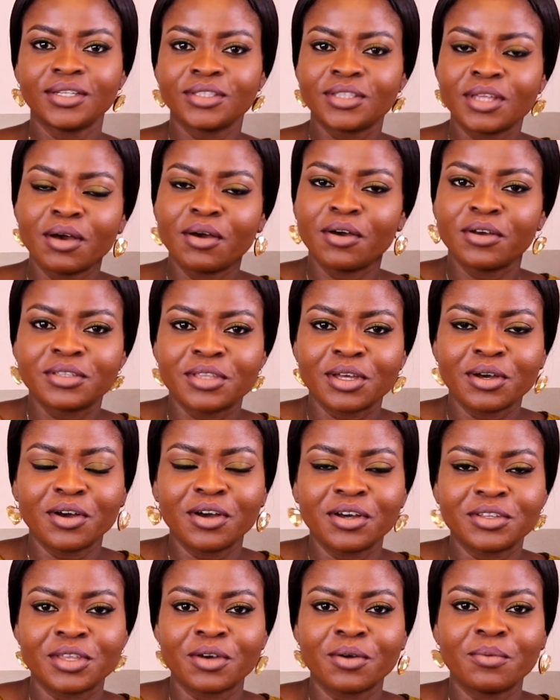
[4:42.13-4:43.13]

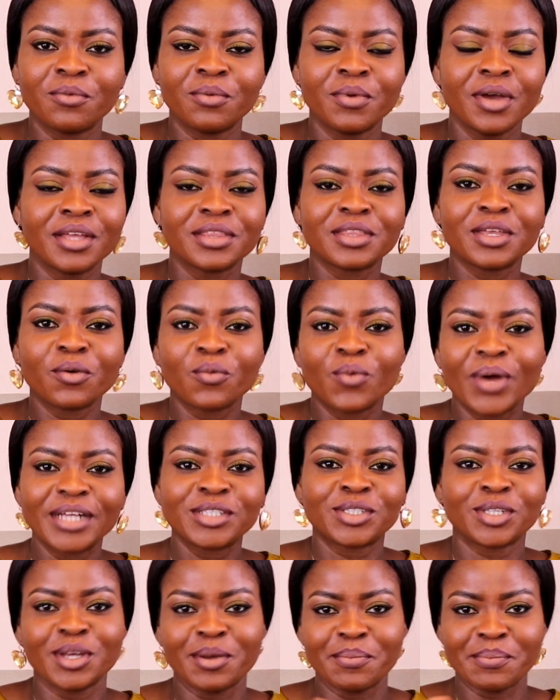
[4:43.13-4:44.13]
The way
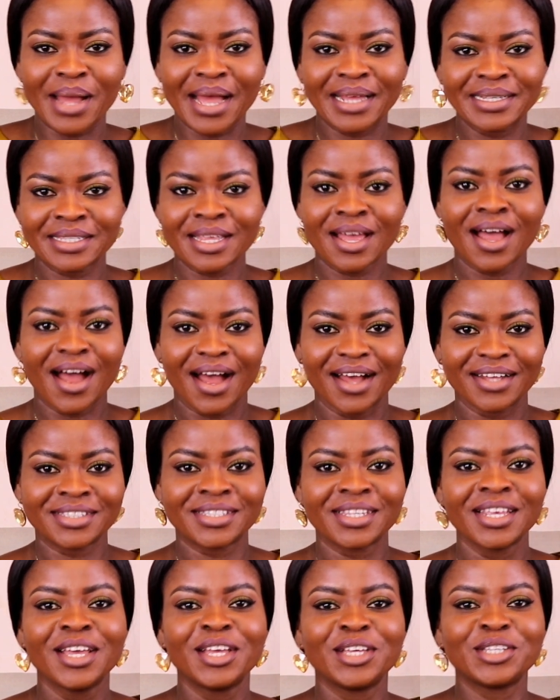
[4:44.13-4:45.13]
to a man's heart
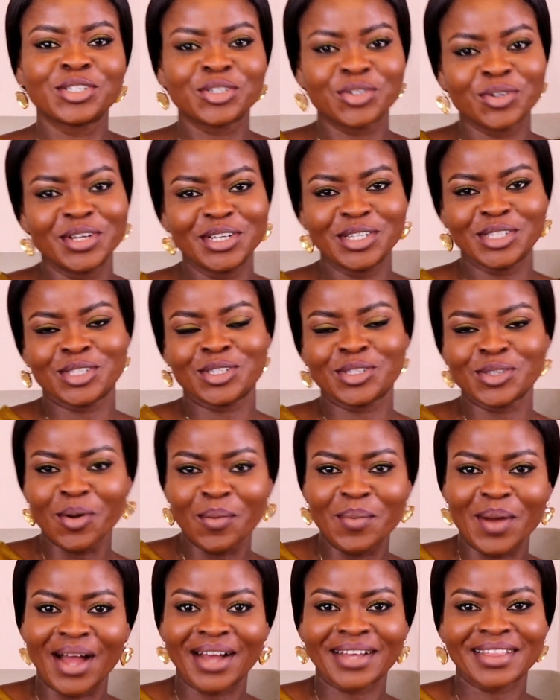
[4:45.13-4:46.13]
is through his
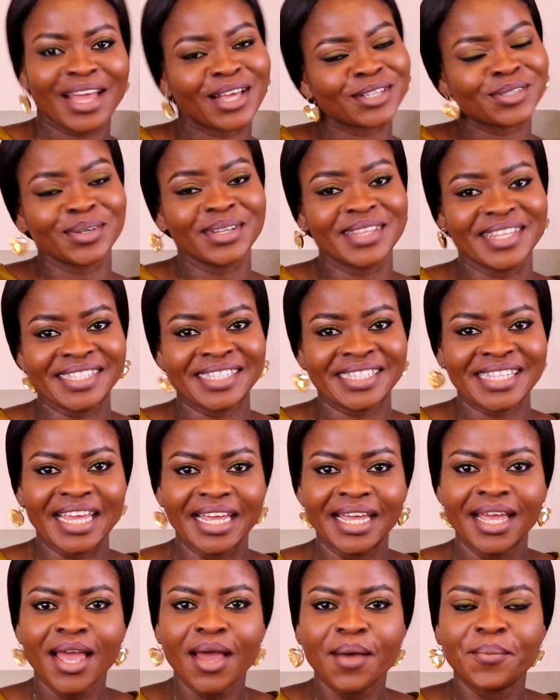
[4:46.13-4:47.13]
stomach. That's what they
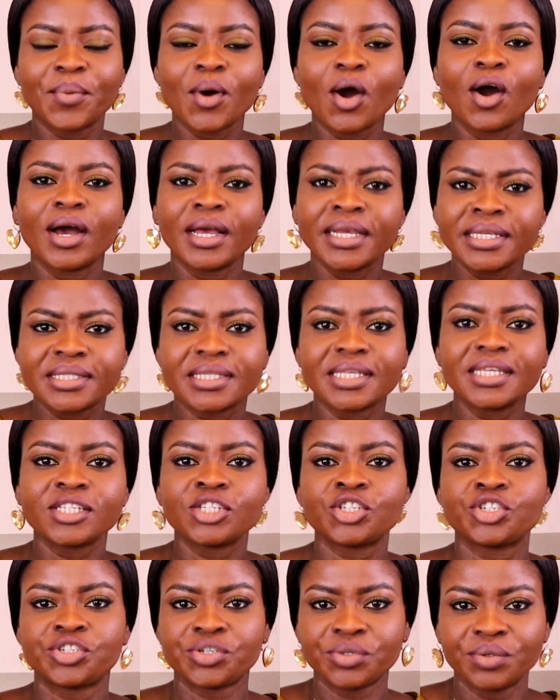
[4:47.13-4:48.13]
say. But is
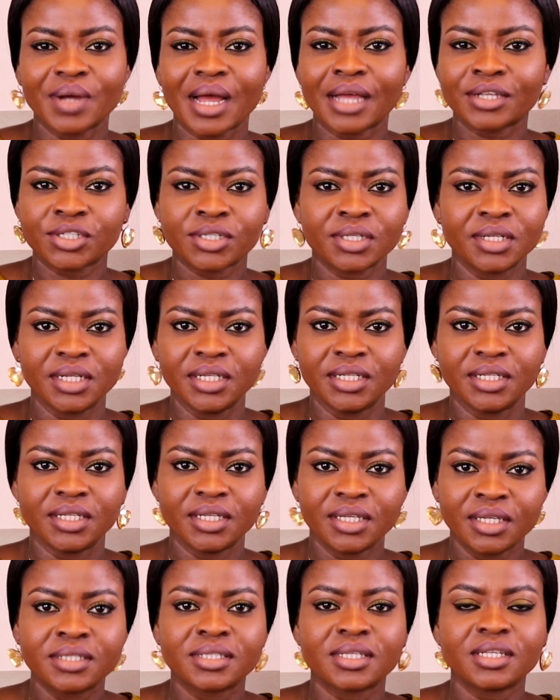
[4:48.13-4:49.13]
this true actually?
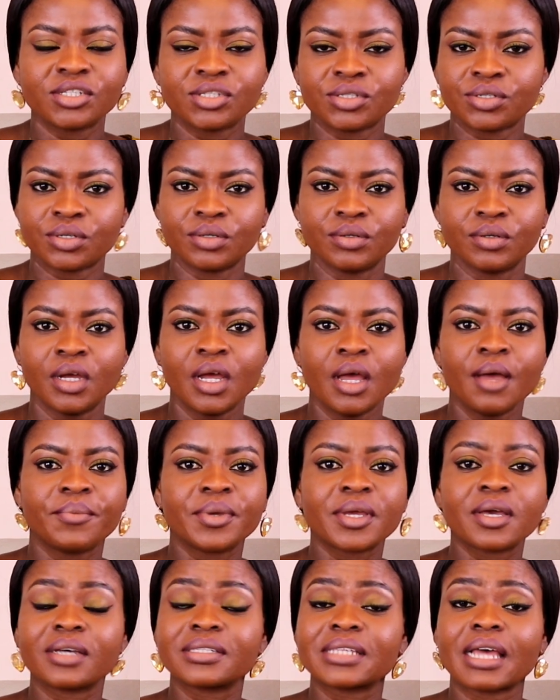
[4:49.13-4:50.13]
Is this true?
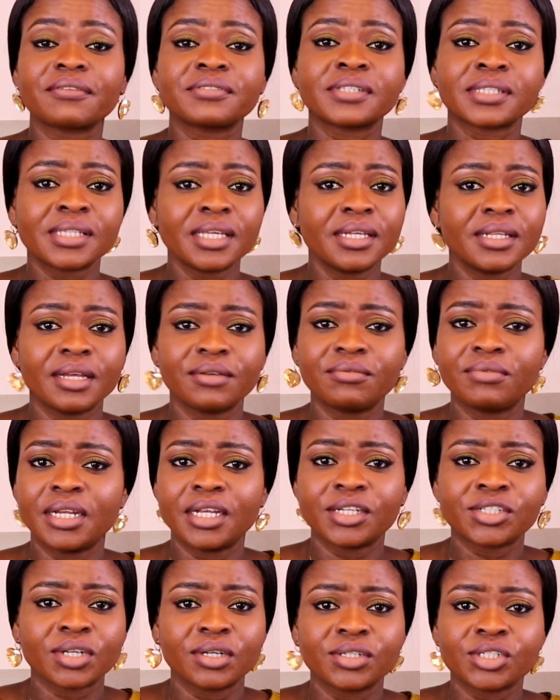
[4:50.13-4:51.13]
Because I've seen a
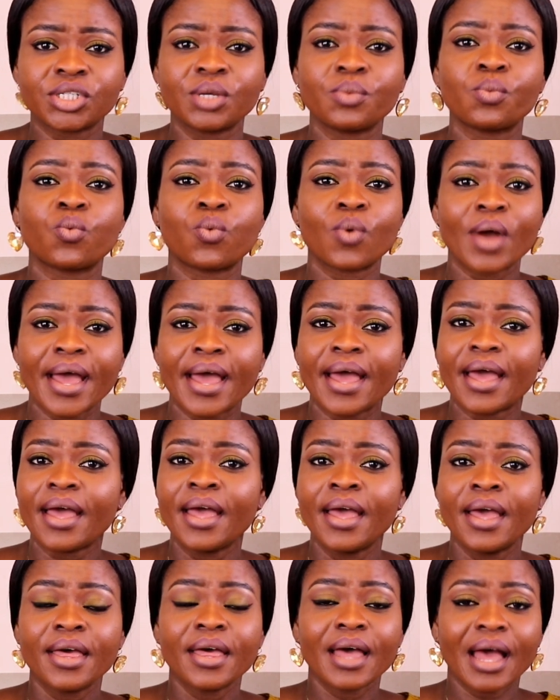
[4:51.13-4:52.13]
relationship where
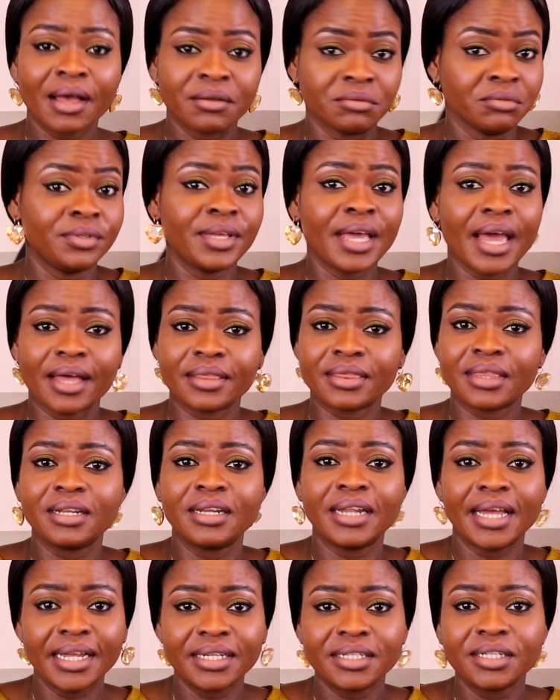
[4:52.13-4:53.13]
yeah, the
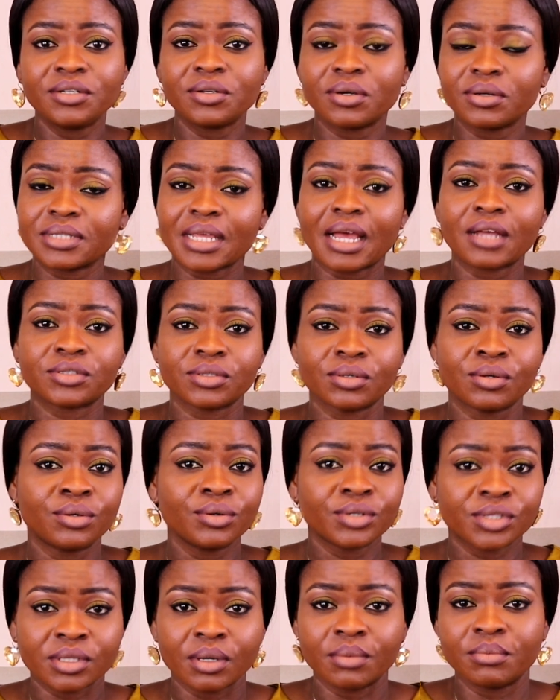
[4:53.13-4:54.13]
lady knows how to
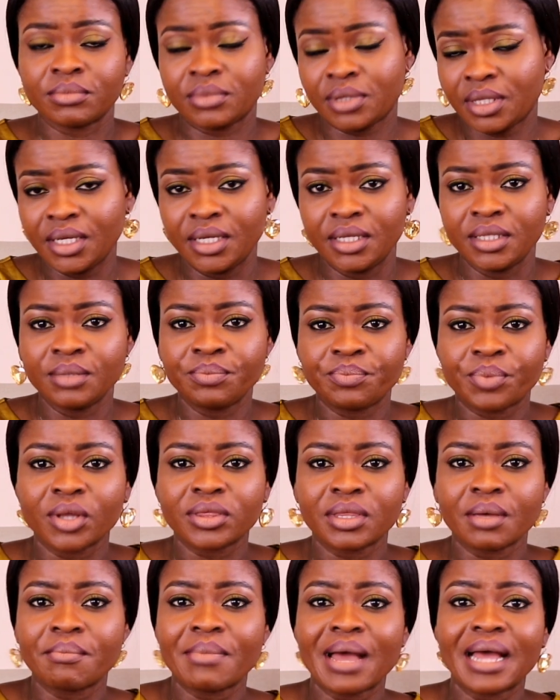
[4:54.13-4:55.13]
cook something,
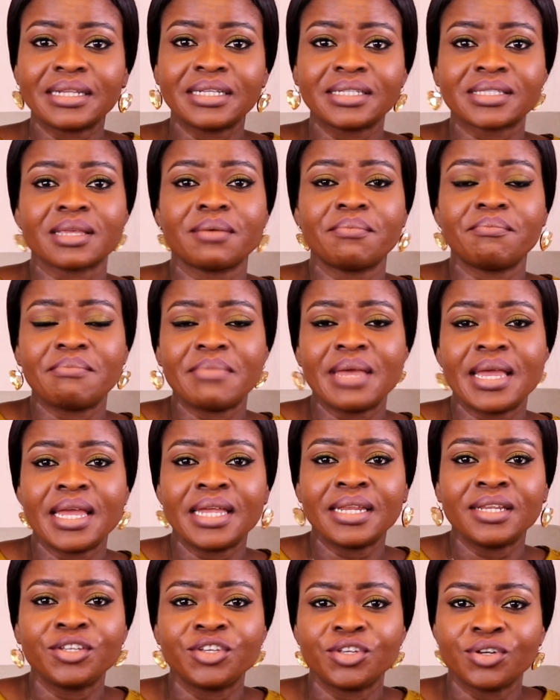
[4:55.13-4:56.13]
but the man is the
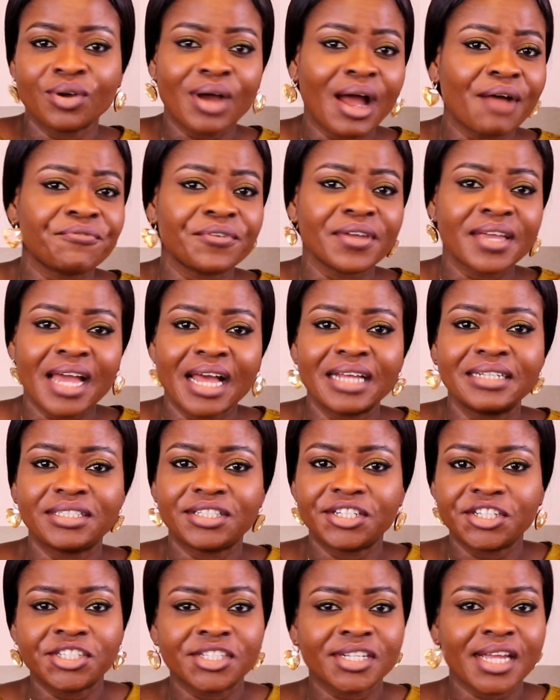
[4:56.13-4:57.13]
main, you know, African
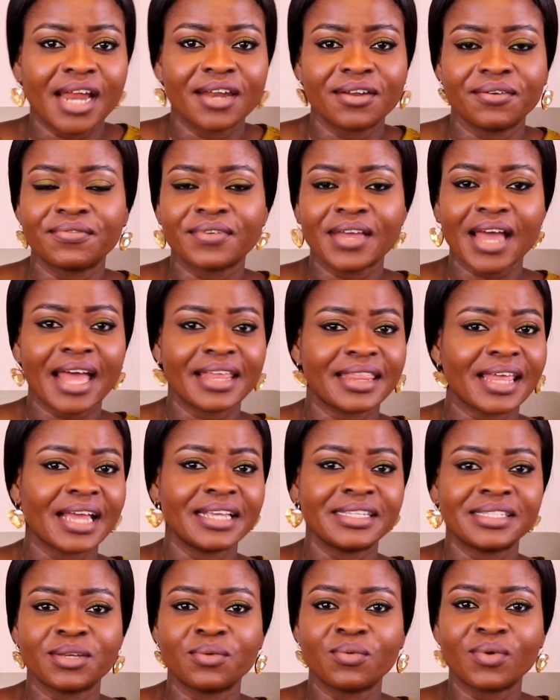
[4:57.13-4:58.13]
dish kind of guy that
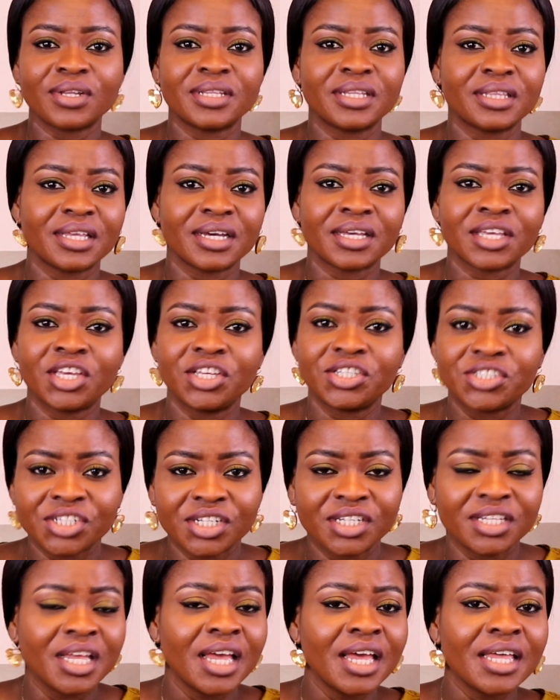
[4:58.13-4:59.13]
is the one in the
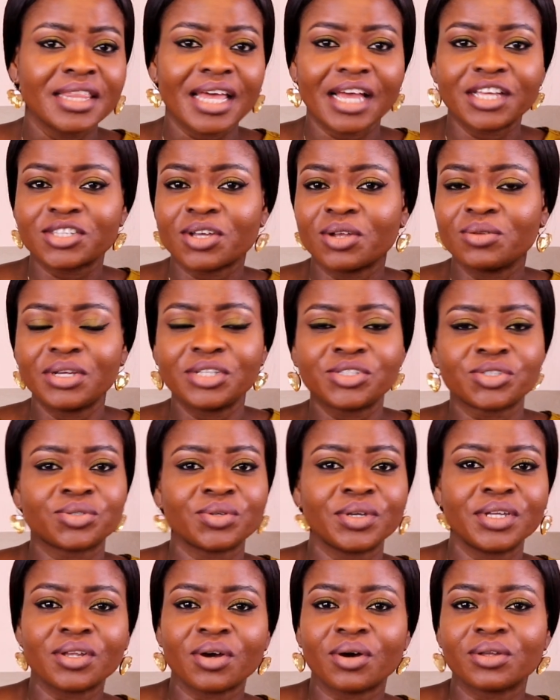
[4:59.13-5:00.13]
kitchen that is always
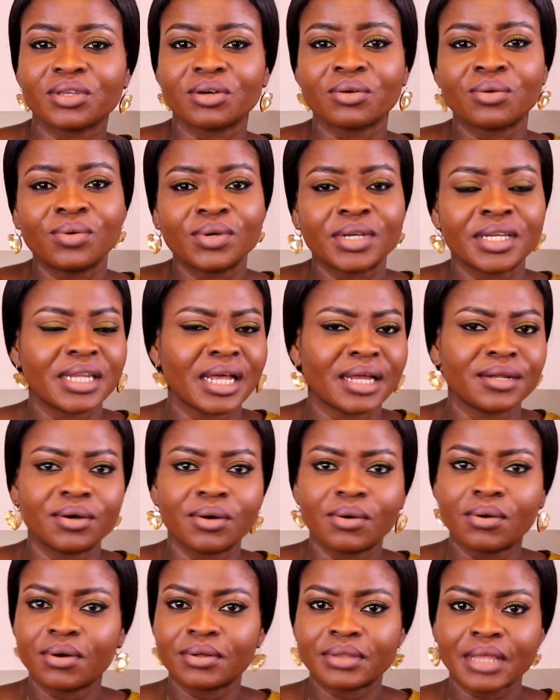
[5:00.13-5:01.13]
doing all the cooking and
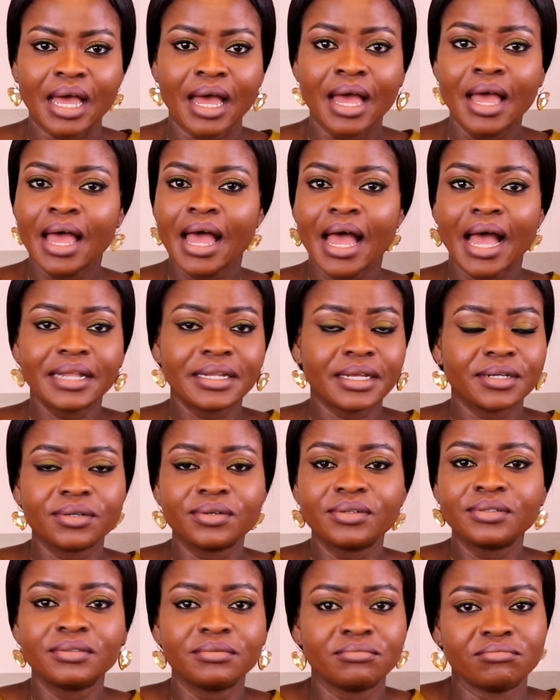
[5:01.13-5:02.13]
all that. And they
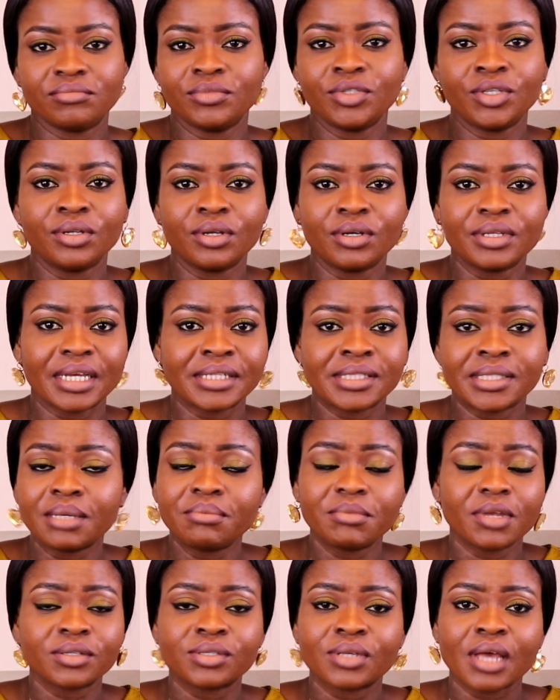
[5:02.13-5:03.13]
don't, you know, they
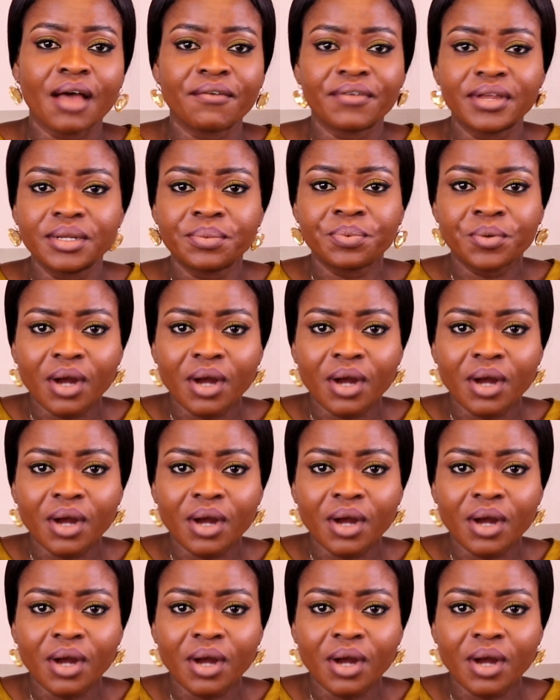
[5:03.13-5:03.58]
seem not to have any